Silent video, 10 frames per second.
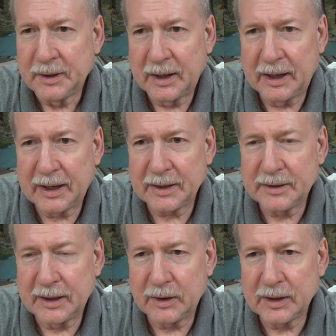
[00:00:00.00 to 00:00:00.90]

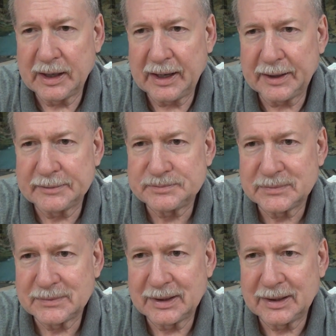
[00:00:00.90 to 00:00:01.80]
Uh, there
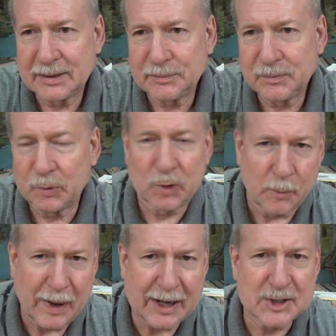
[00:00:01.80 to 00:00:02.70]
again, uh, we'll
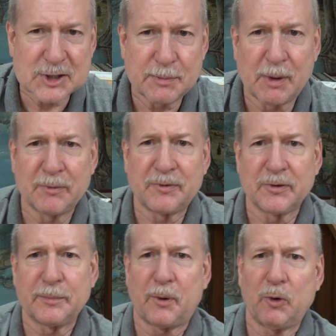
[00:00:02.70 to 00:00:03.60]
go back just a moment
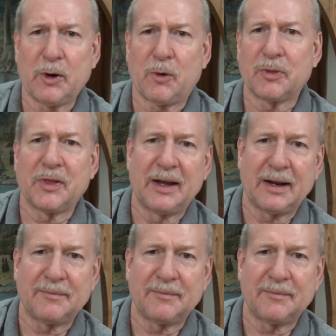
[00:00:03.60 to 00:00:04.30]
for the porno thing.